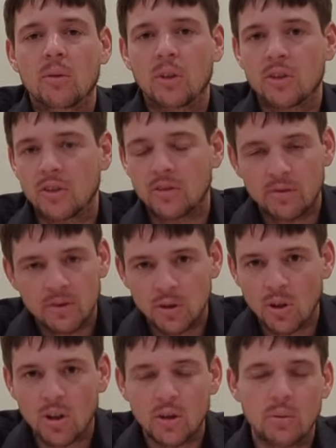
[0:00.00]
Once you
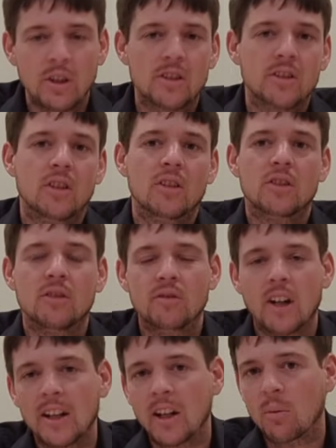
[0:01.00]
do all your research, you
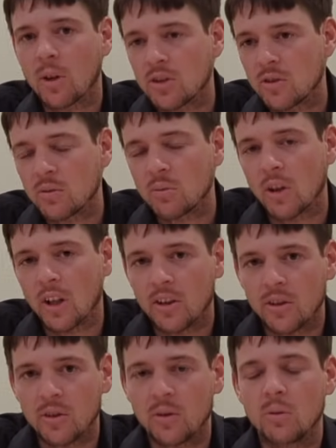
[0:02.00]
find out what you want
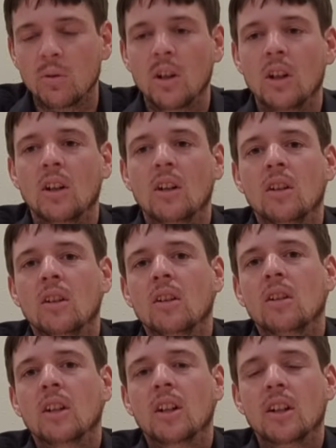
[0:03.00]
to do,
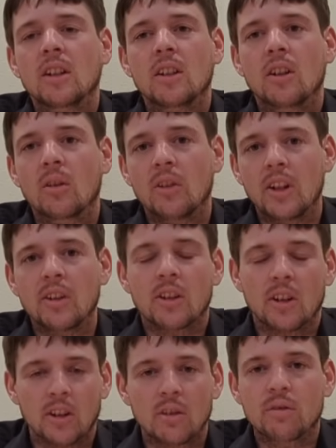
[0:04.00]
then you're
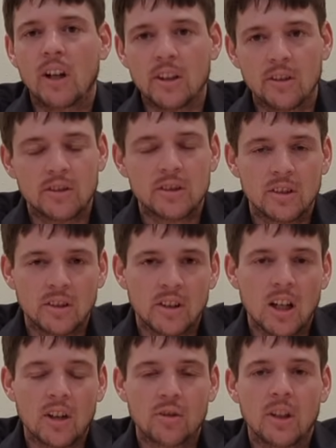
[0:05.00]
going to go find your
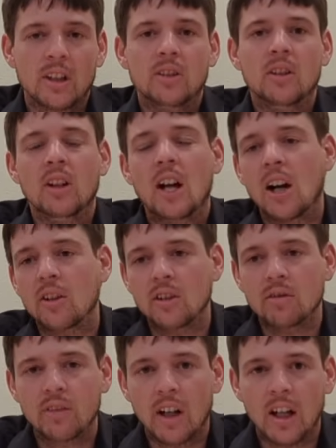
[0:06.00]
contractor. And how do
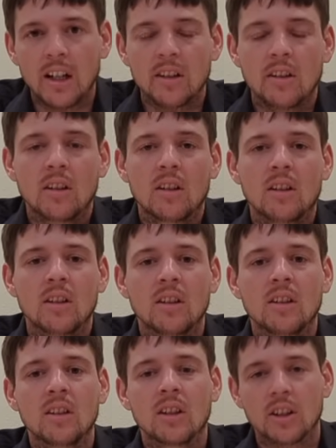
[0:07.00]
you find
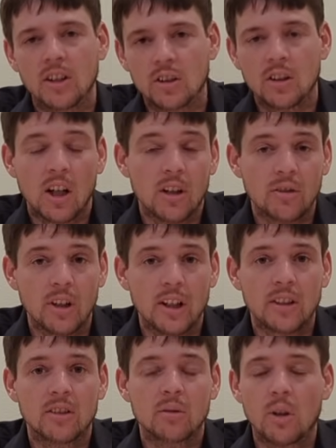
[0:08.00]
a good
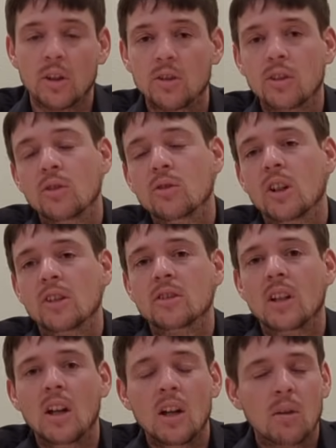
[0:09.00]
contractor, one you can trust?
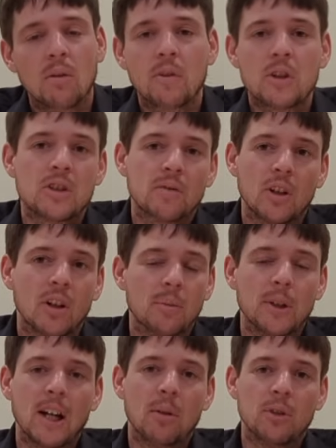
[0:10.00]
Well, first of all,
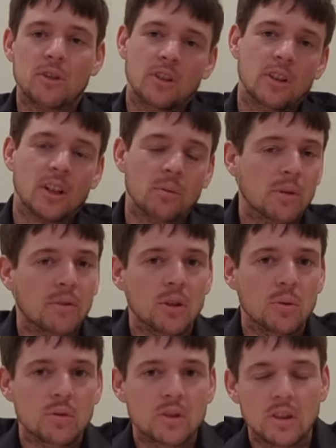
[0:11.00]
I would look at
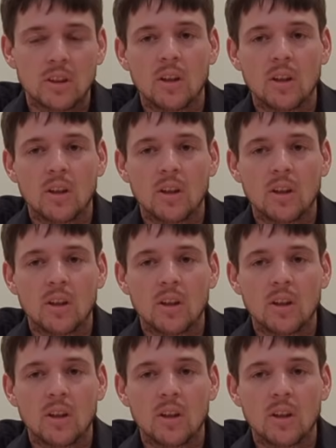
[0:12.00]
reviews.